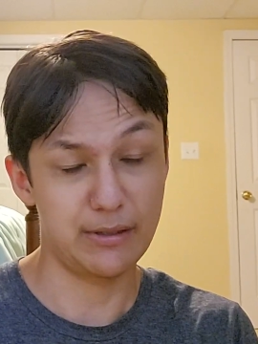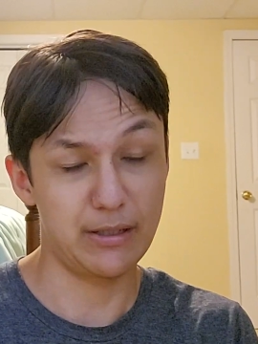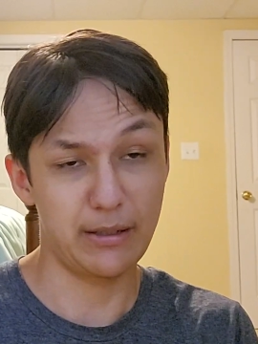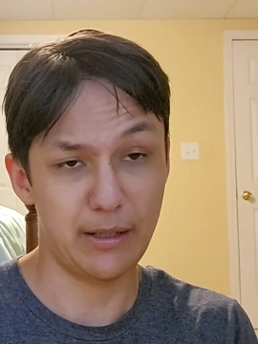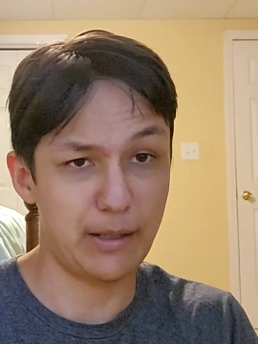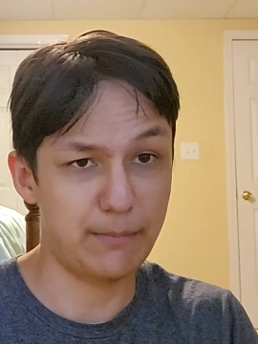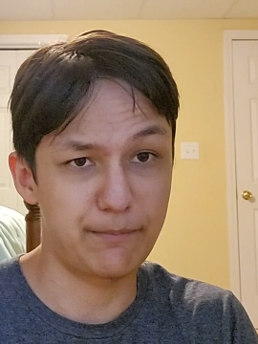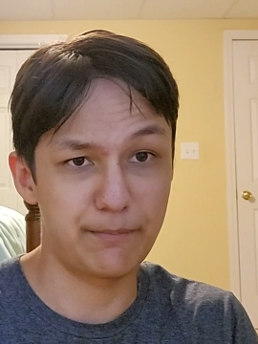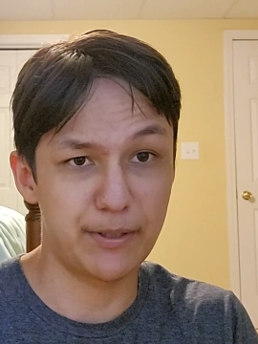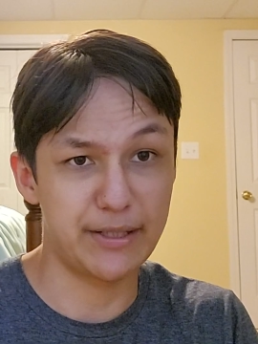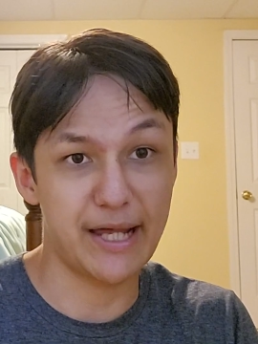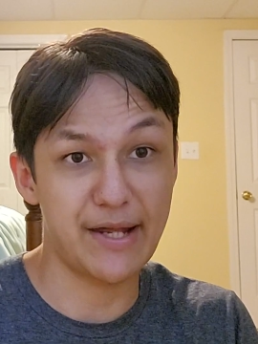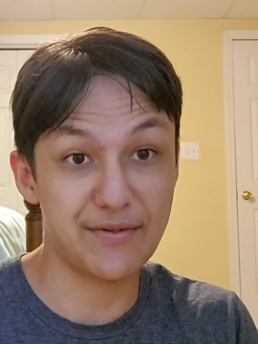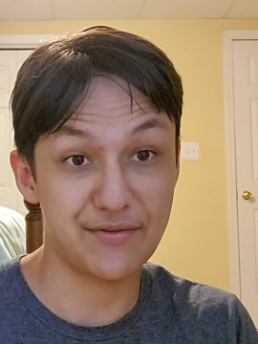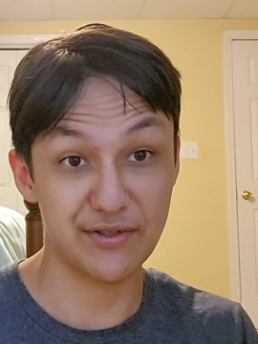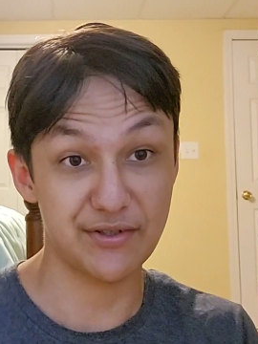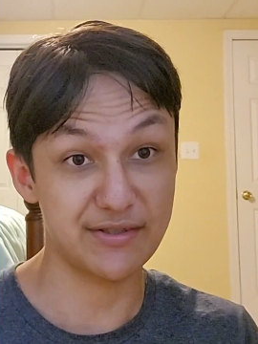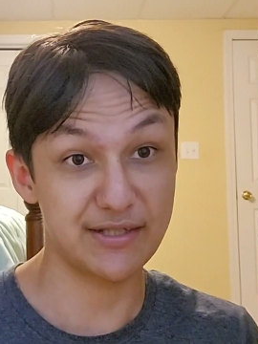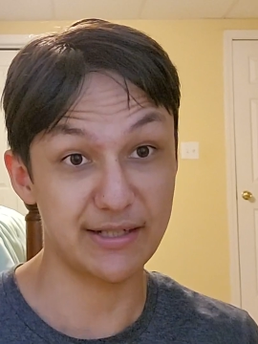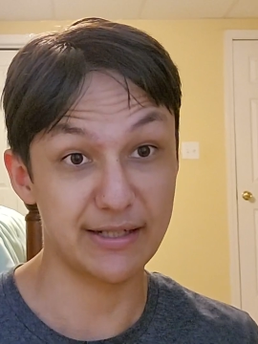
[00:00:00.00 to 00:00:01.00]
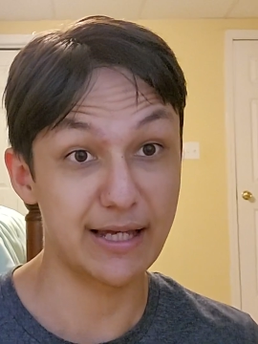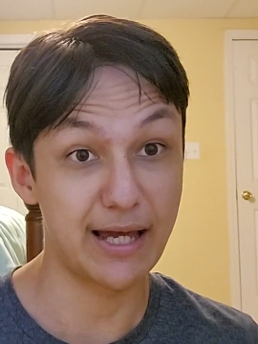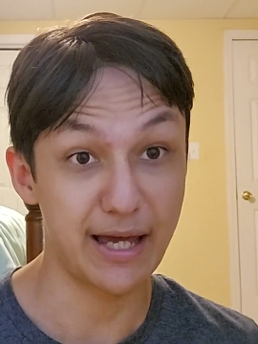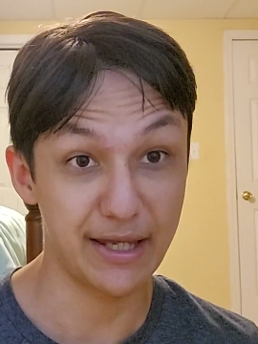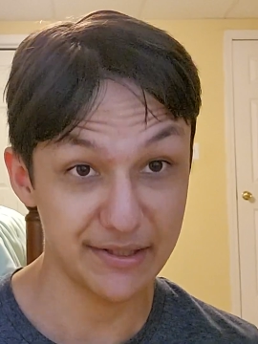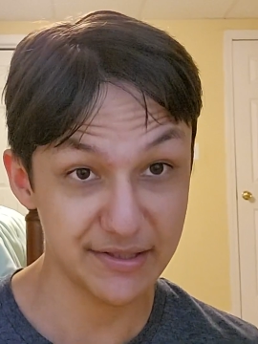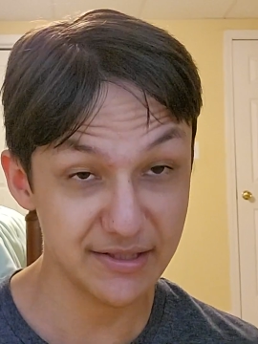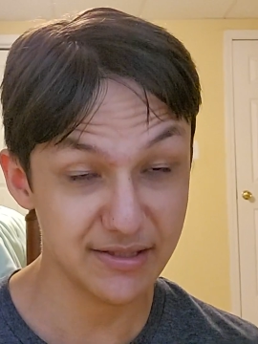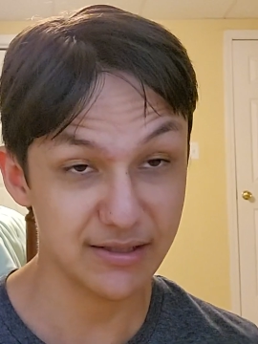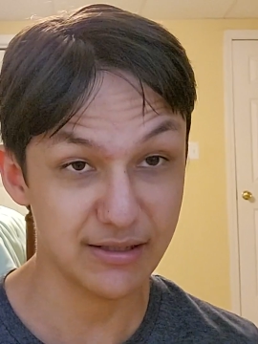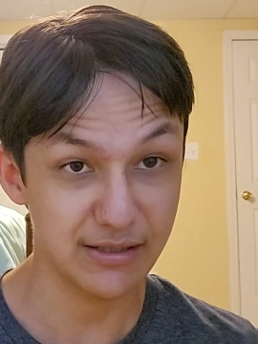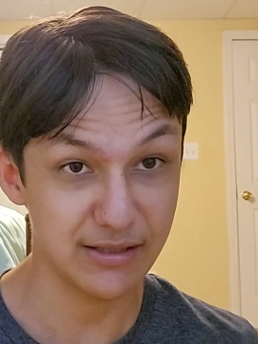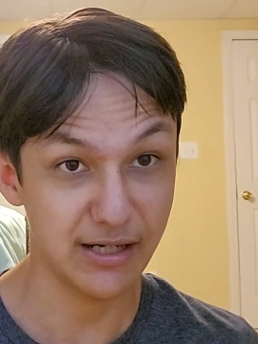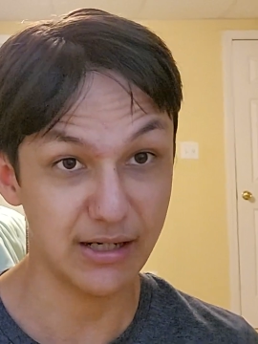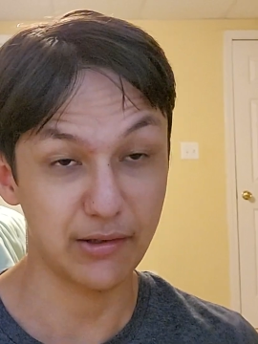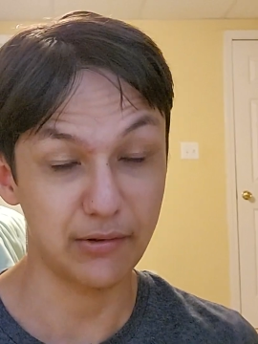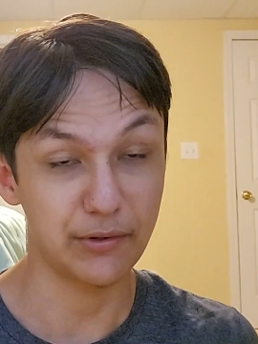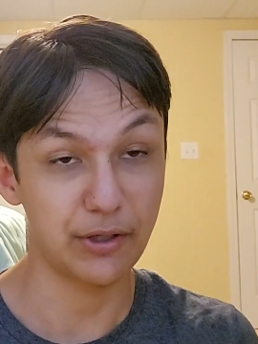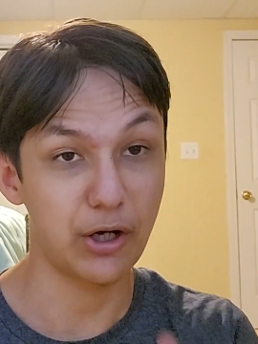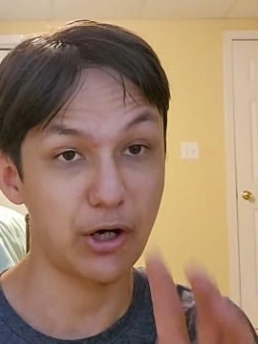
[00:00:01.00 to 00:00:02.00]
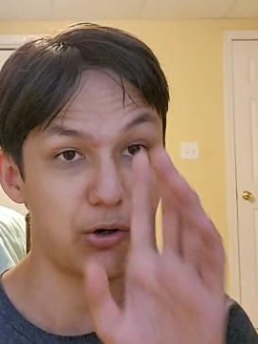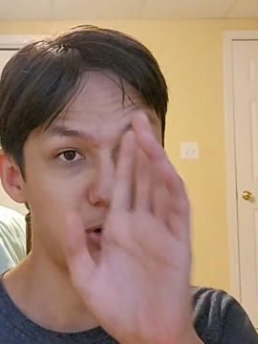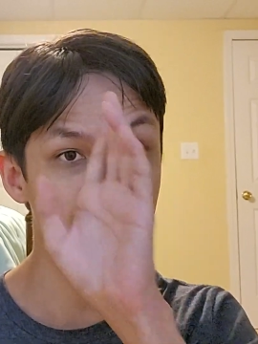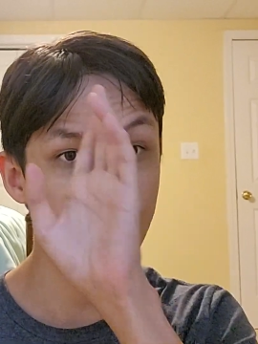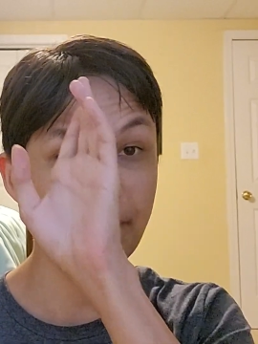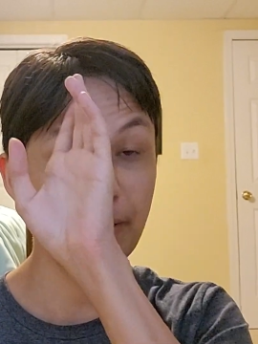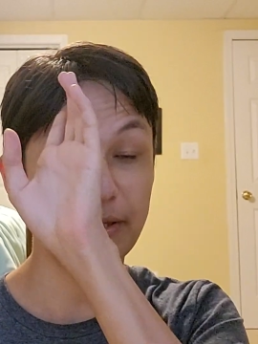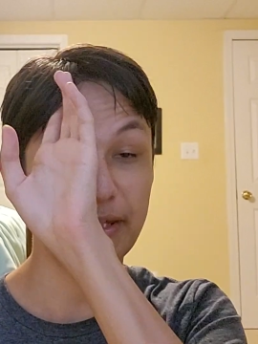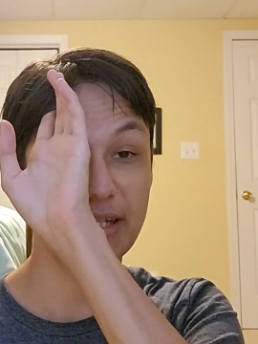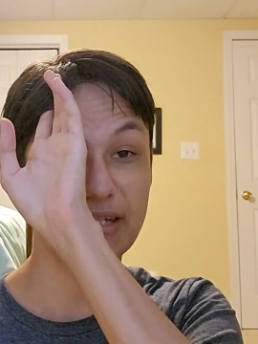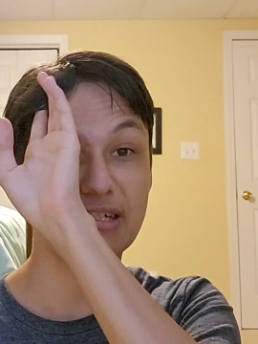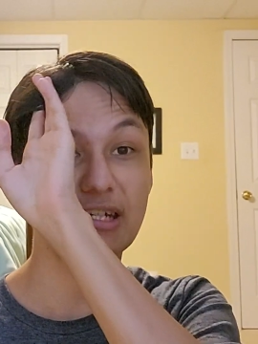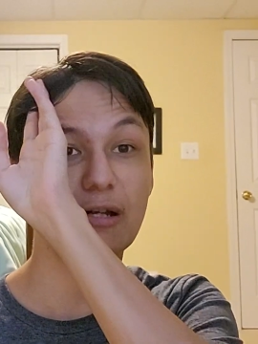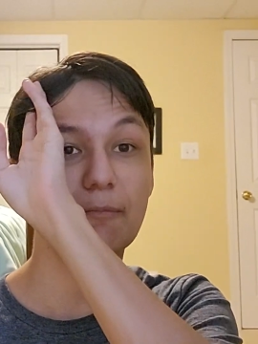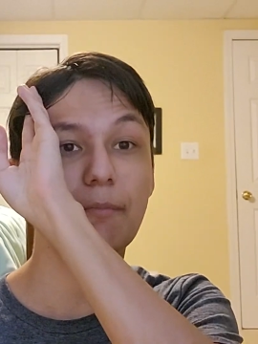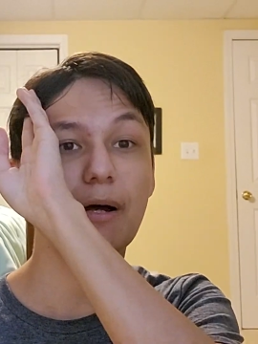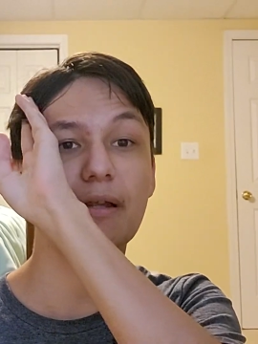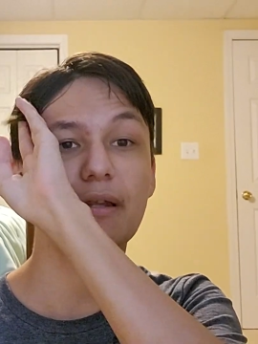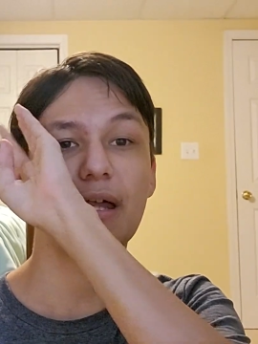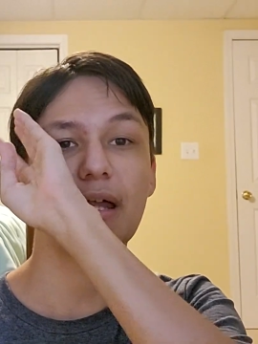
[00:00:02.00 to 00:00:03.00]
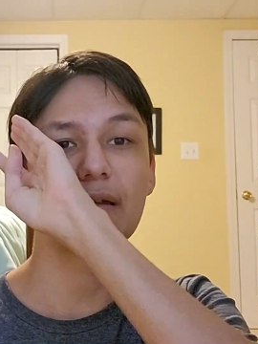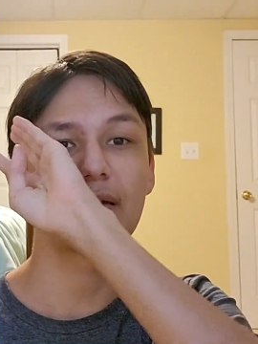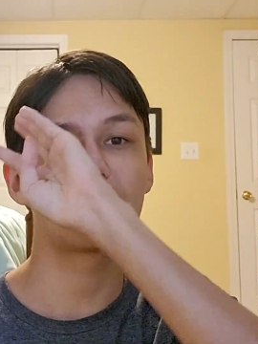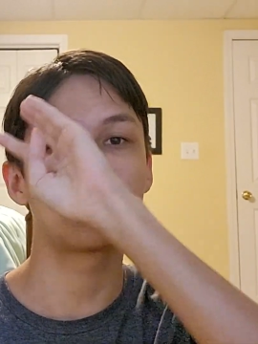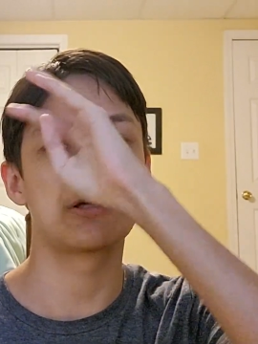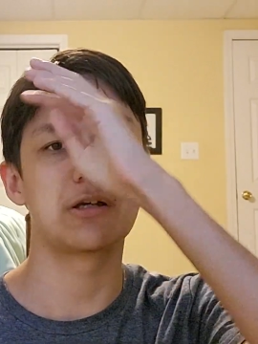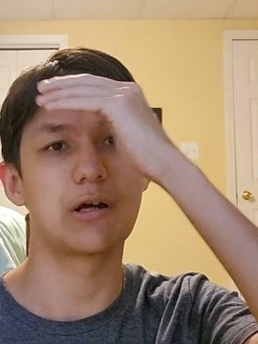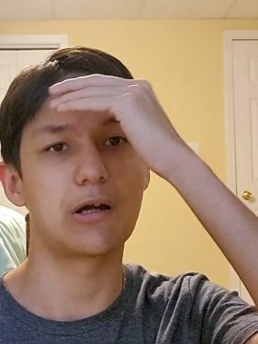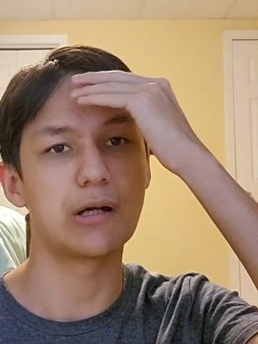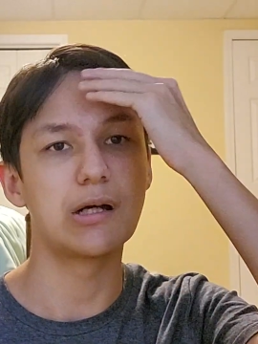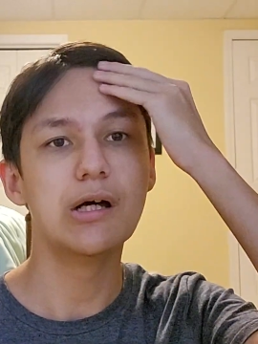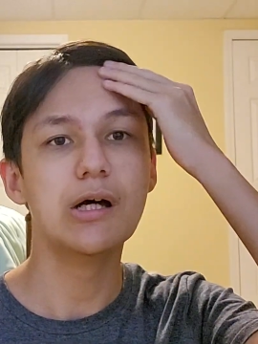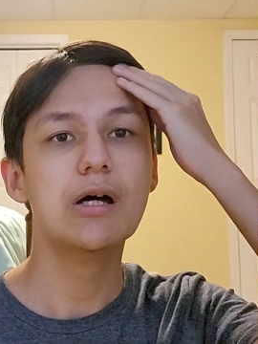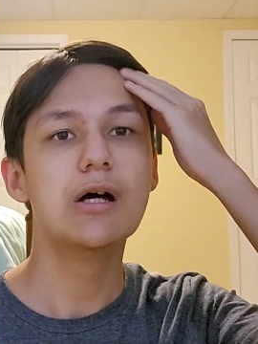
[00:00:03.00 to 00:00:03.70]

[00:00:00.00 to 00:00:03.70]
But that's just a guess because I don't know. But they said by the end of the year.